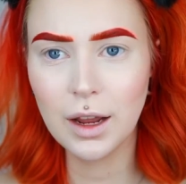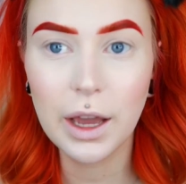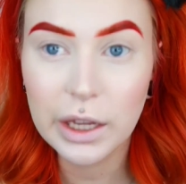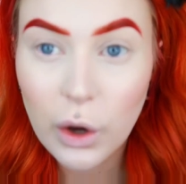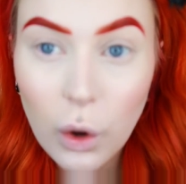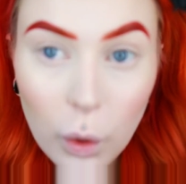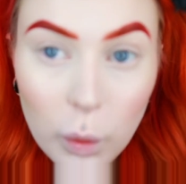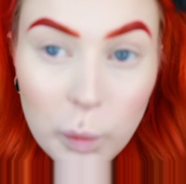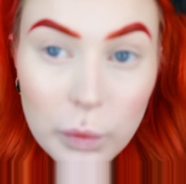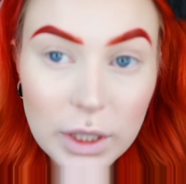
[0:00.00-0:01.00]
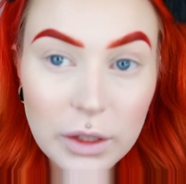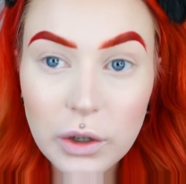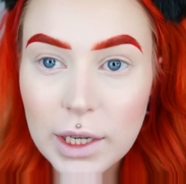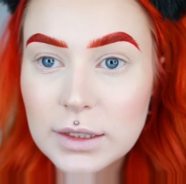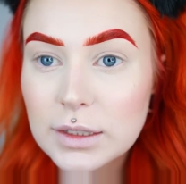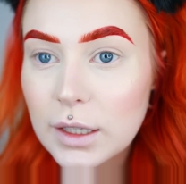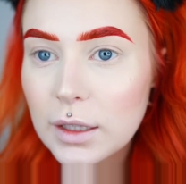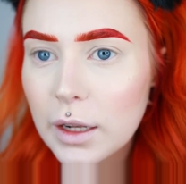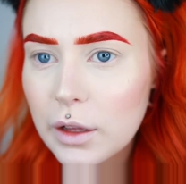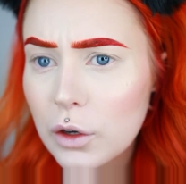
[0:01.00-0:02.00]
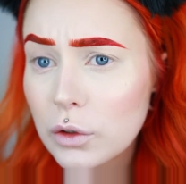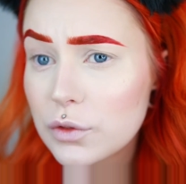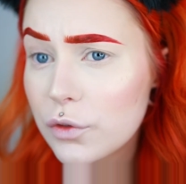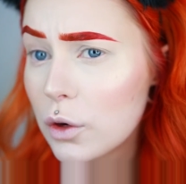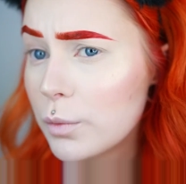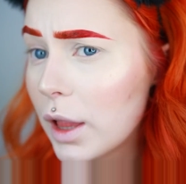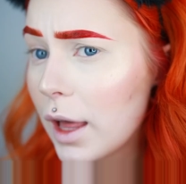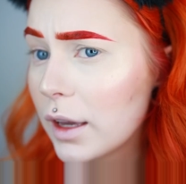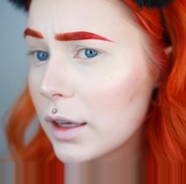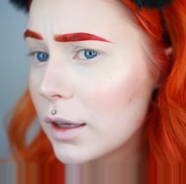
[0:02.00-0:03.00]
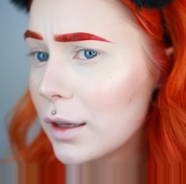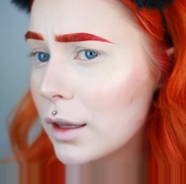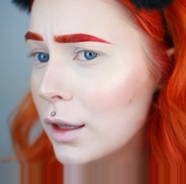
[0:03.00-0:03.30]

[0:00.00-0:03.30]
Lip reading: I hope that you can see that it goes from like